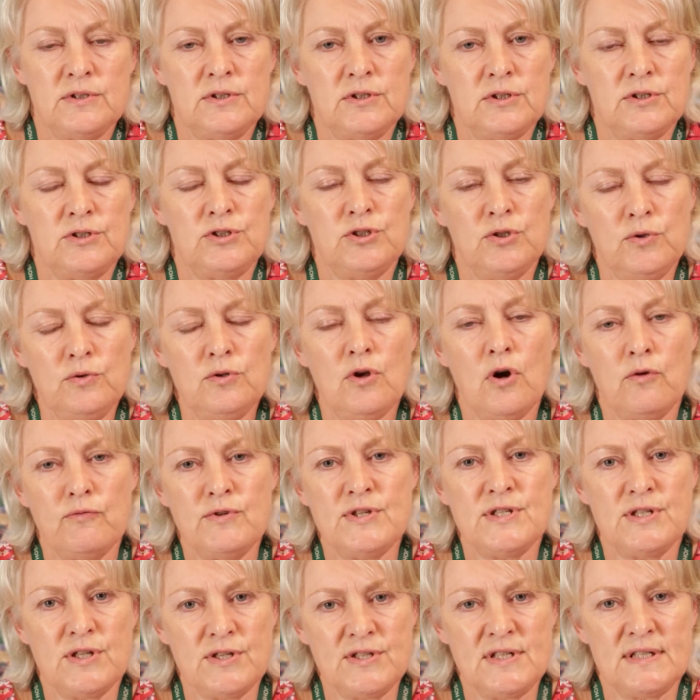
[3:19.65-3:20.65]
the Do Not
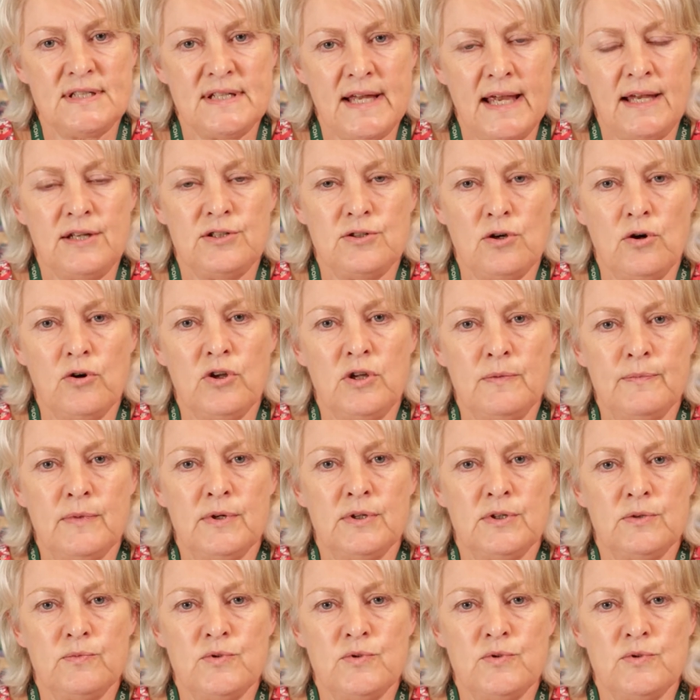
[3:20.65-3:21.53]
Resuscitate document,